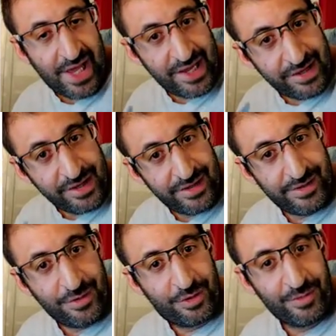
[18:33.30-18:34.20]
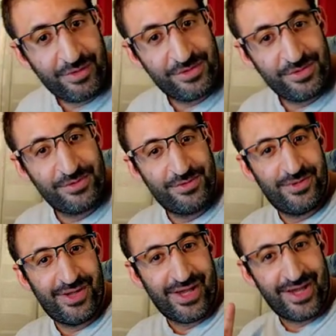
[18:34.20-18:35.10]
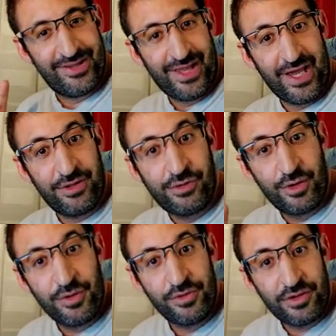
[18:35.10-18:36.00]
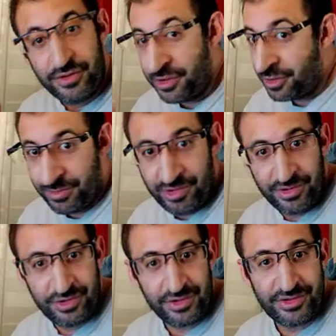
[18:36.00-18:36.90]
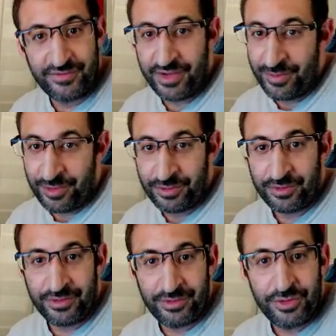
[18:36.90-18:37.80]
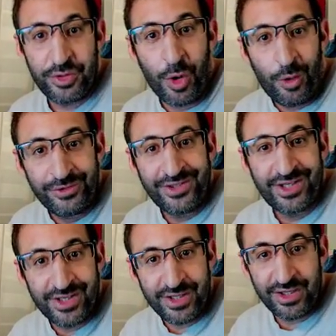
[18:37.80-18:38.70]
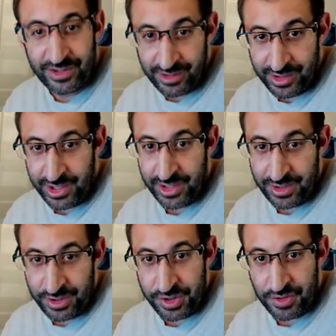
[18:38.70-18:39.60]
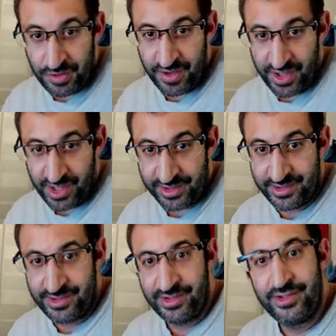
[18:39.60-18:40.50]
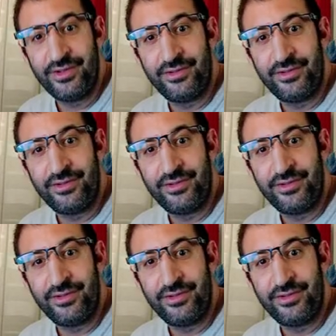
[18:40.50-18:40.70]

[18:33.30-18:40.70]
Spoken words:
I recommend you, and I told you not a recommendation, it's very important. Don't click in your ads.